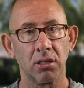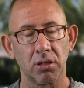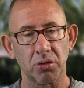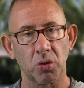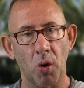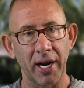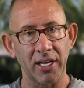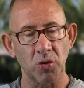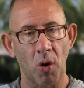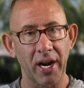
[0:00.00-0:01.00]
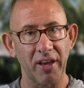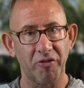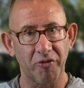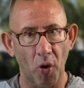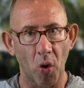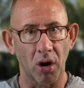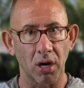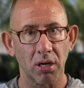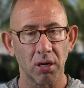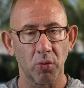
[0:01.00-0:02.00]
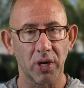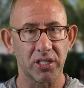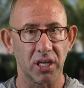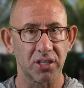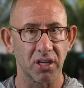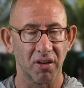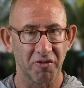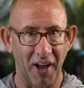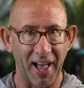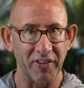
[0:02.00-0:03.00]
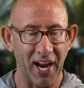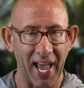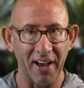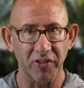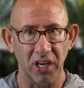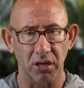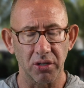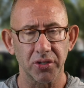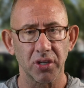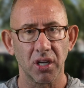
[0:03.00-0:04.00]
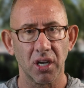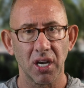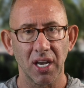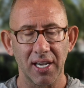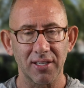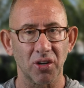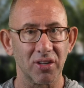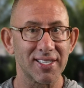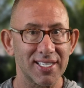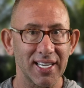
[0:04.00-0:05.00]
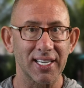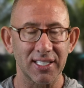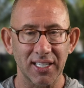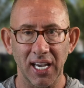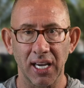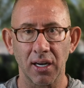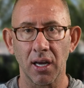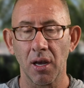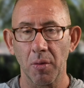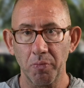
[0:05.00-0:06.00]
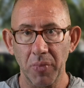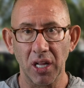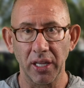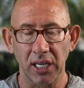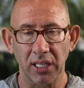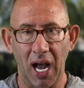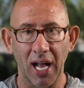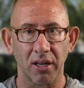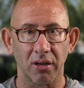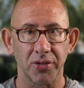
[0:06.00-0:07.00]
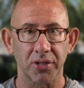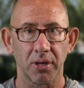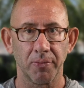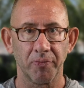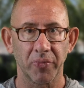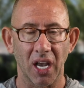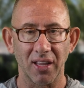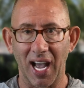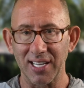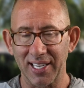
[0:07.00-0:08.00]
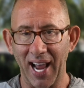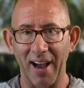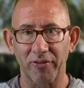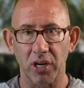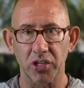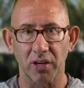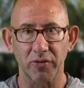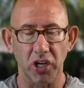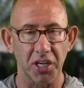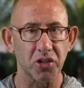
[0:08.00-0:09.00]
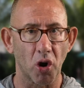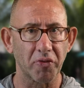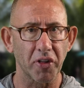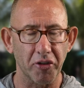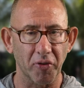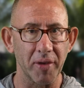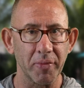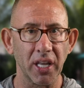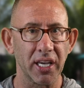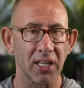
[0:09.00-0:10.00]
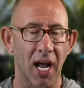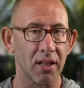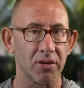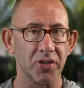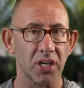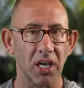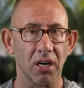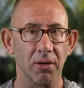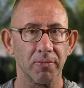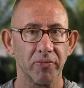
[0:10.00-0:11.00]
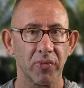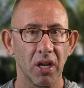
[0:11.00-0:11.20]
to 2024, which is 5.5 years, he sold $16 million. That's an average of just over $3 million a year.